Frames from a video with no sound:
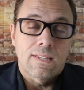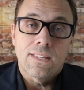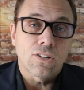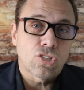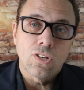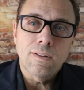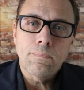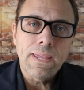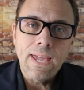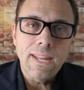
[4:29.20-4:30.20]
there
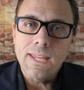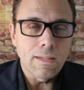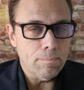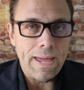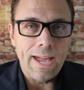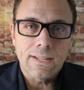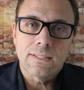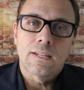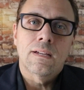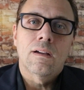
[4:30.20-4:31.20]
shouldn't be any
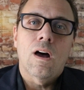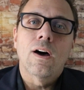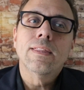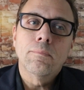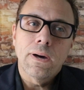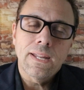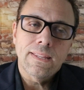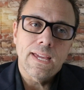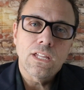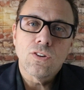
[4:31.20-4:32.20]
impact on the money
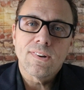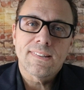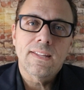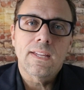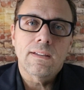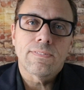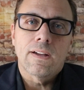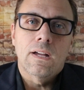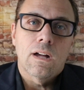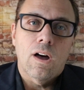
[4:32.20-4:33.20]
that you receive
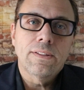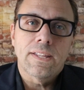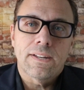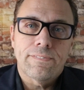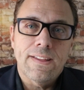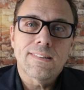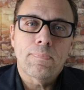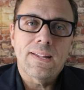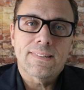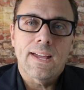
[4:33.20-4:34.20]
under the Defense
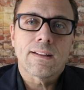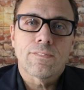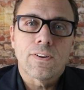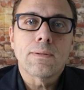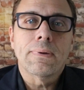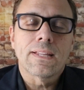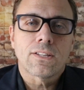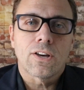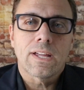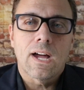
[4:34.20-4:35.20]
Base Act from the
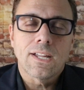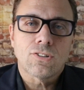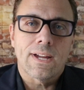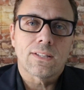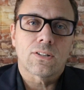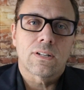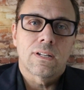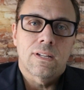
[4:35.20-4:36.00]
military contractor.